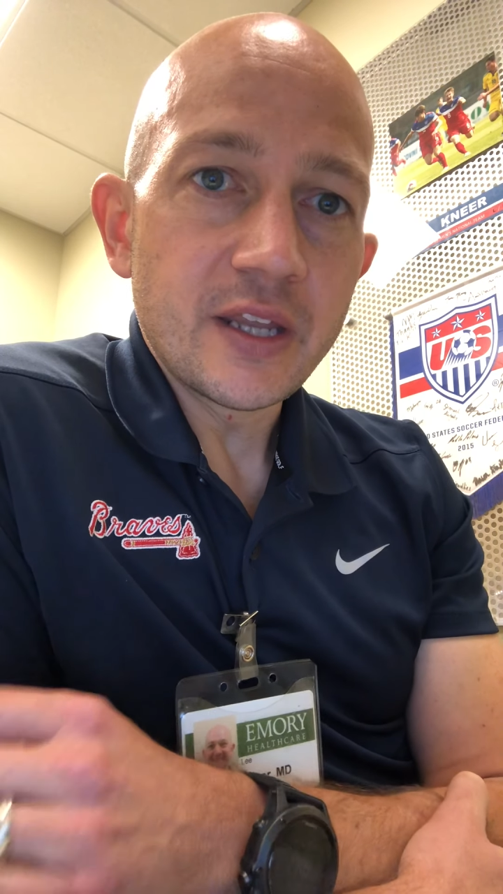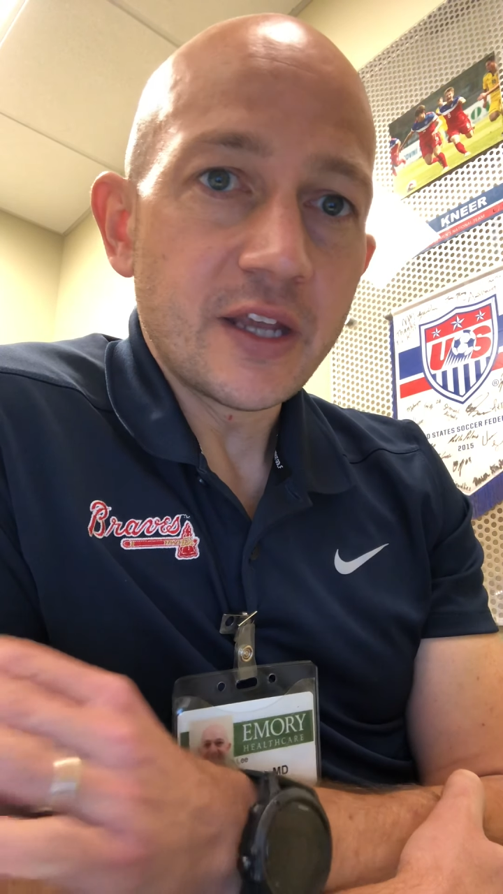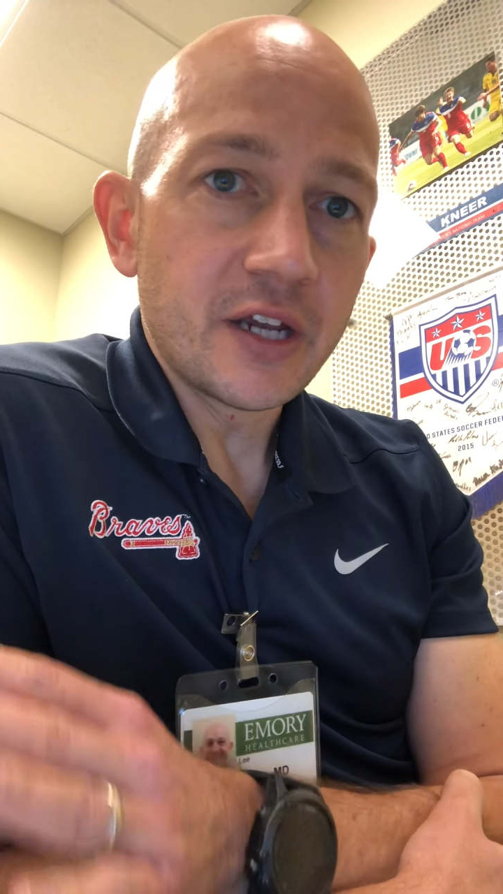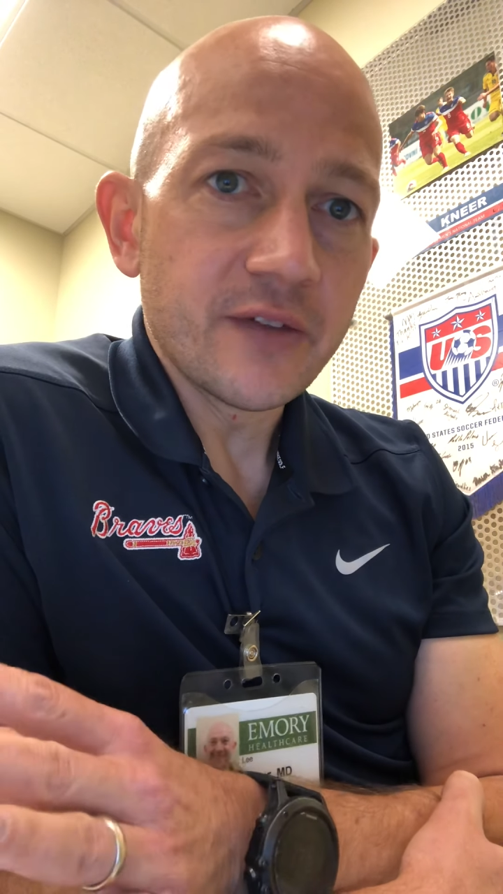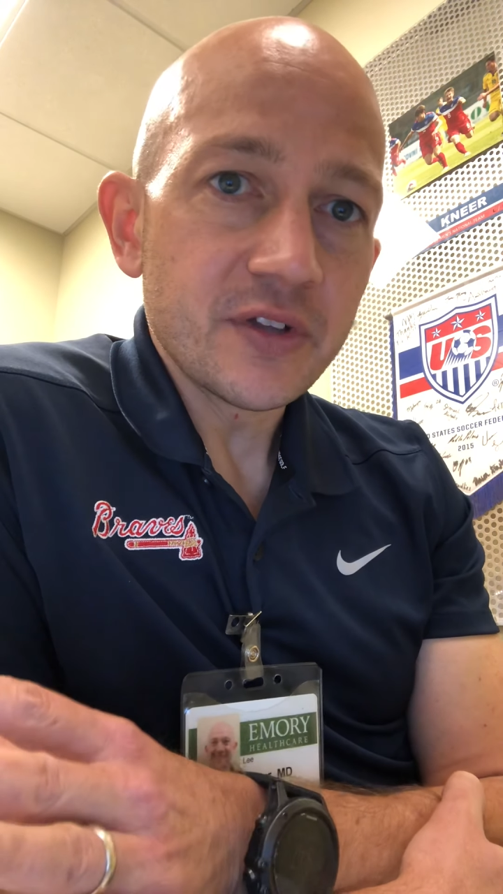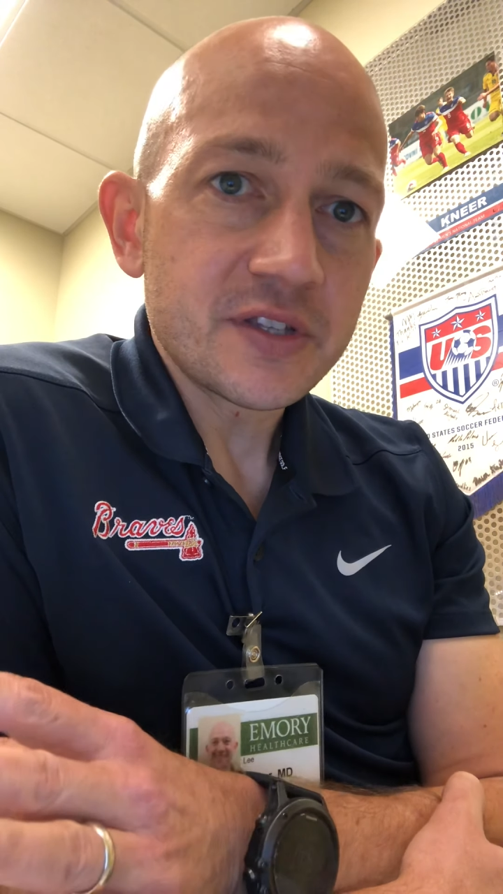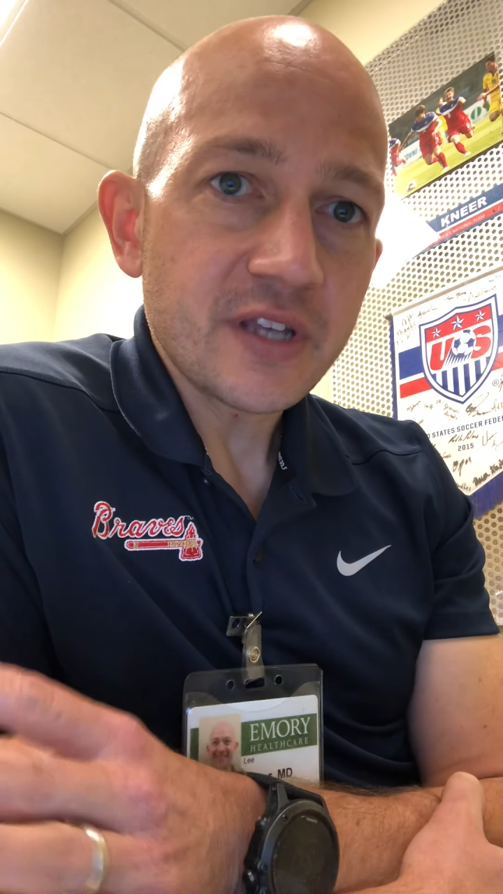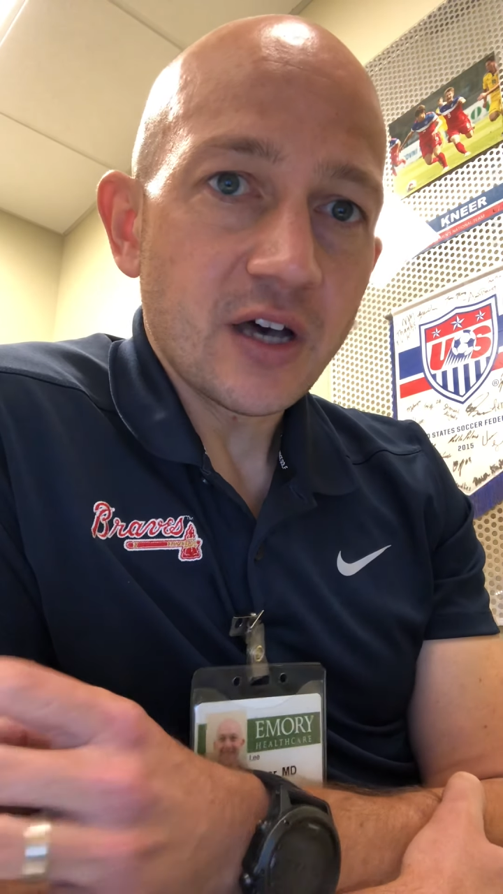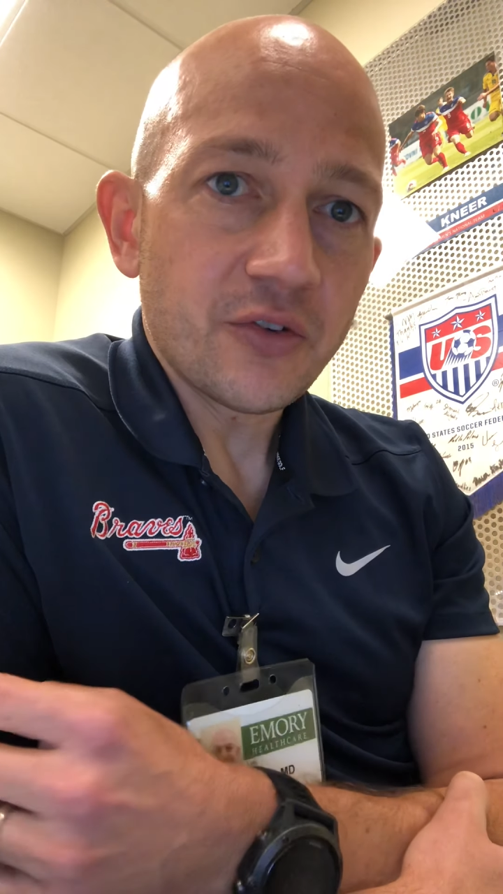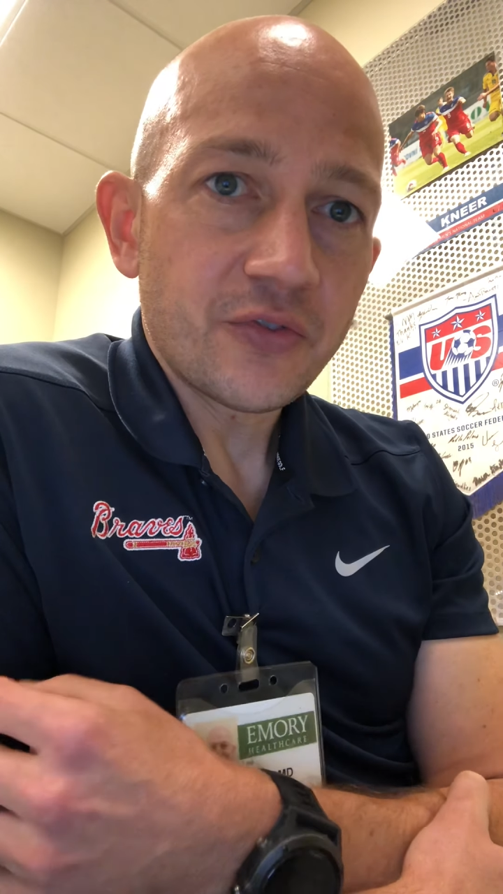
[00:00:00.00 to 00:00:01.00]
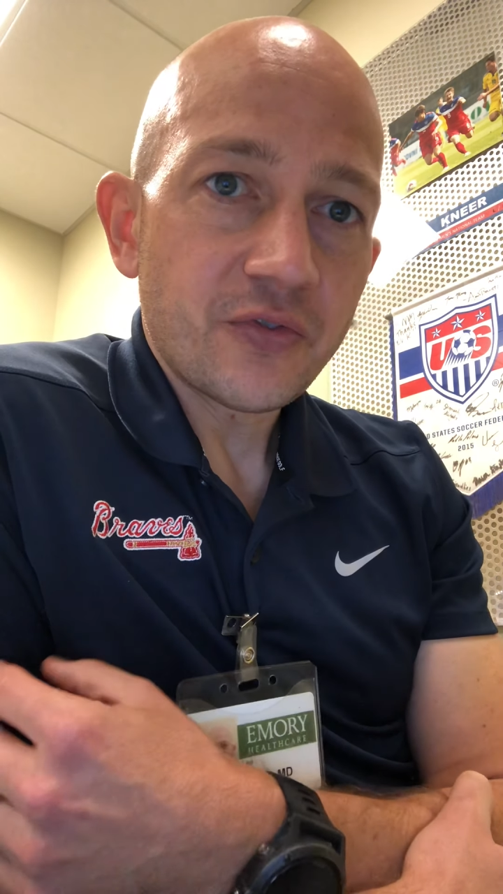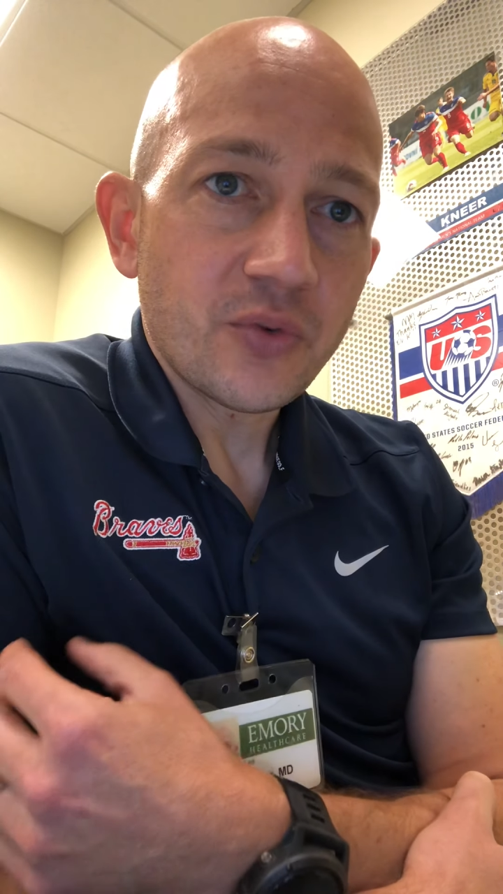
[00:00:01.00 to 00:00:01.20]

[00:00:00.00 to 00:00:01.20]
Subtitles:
in and of itself,